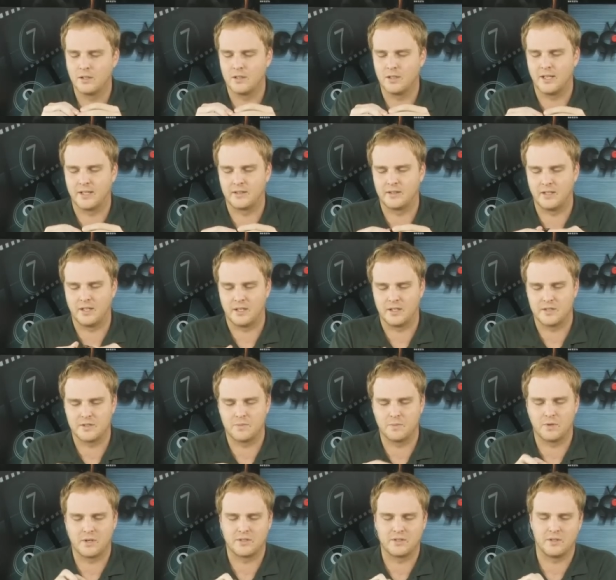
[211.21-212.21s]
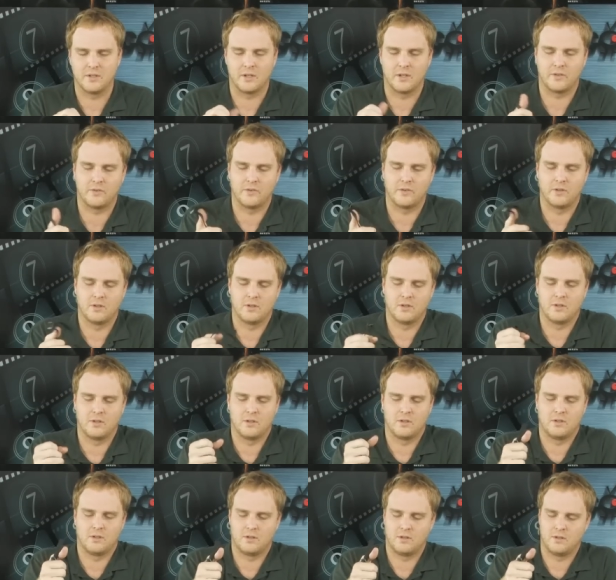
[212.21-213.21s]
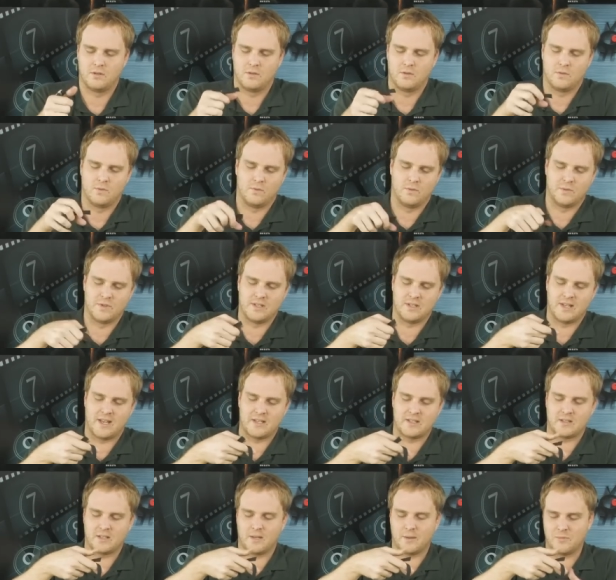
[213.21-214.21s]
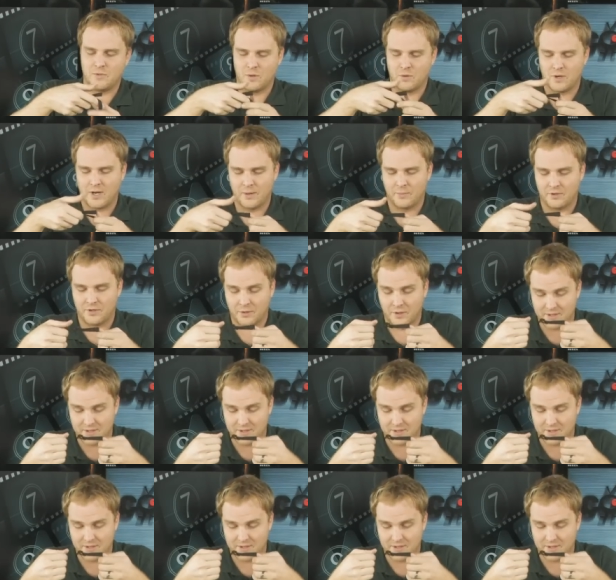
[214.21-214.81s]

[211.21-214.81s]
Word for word: like this. Watch this. When was the last time you were able to